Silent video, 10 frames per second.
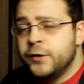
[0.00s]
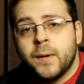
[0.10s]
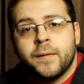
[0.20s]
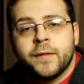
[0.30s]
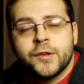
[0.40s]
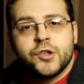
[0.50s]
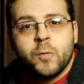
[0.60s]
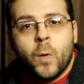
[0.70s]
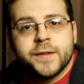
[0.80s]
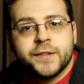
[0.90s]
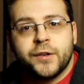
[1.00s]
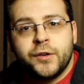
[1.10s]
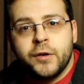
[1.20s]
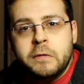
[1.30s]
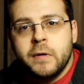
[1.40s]
do everything that she wants it to
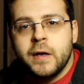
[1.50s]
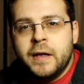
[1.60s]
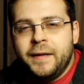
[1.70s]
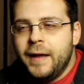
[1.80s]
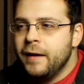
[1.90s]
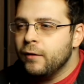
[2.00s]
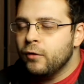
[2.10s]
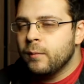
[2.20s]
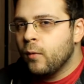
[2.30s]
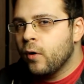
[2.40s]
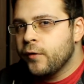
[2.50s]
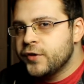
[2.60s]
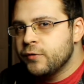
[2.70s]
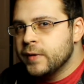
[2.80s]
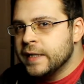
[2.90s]
do and a little more if
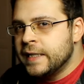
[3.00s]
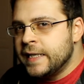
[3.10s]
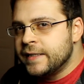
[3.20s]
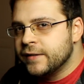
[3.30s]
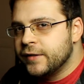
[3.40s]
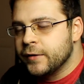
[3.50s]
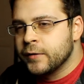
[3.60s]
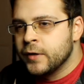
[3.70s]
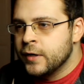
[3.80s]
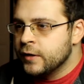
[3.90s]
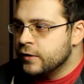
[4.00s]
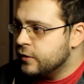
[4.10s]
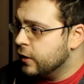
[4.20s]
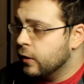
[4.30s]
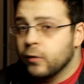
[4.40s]
she really needs it to.
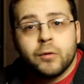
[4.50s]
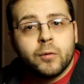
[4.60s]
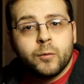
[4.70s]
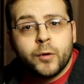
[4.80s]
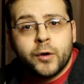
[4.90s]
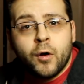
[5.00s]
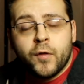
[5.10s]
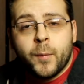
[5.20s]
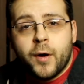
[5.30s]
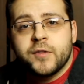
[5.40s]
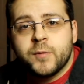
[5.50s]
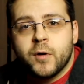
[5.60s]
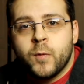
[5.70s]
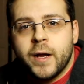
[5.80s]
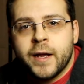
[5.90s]
So we're going to go over the parts real
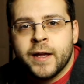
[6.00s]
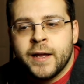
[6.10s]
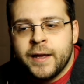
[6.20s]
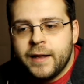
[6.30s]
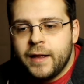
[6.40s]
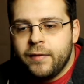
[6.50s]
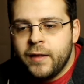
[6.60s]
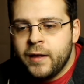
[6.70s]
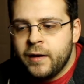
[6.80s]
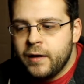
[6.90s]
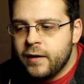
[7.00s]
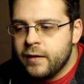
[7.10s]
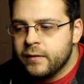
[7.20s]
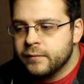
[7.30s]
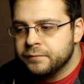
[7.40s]
quick and then
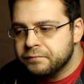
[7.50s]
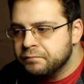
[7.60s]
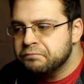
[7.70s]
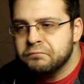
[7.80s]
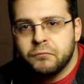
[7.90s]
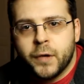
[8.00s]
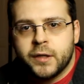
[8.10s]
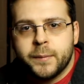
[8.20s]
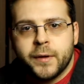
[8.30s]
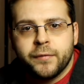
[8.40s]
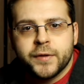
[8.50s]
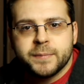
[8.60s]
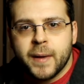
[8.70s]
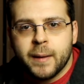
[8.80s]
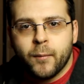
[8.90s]
uh, get to building this
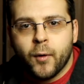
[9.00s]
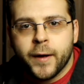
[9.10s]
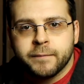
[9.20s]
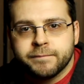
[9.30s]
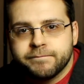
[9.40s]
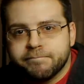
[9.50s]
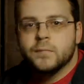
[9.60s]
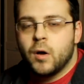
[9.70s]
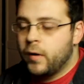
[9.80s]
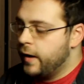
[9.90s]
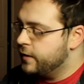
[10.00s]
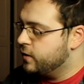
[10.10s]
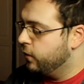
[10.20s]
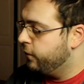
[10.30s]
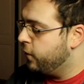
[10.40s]
bad boy. Okay,
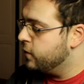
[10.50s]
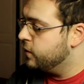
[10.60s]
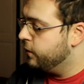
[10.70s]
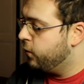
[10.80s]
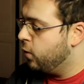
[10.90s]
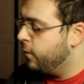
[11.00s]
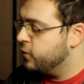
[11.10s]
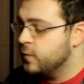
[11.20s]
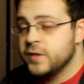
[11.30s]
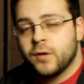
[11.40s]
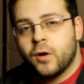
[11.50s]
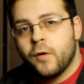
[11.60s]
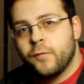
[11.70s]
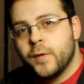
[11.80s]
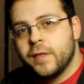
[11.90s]
so first and foremost, we start
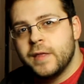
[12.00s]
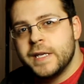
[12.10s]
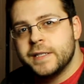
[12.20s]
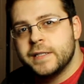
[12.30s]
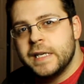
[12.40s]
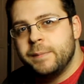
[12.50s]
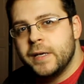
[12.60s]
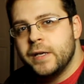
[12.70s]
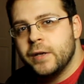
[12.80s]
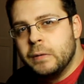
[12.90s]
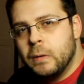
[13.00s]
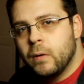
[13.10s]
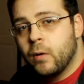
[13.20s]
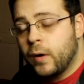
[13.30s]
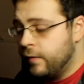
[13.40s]
off with the CPU,
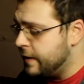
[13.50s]
or in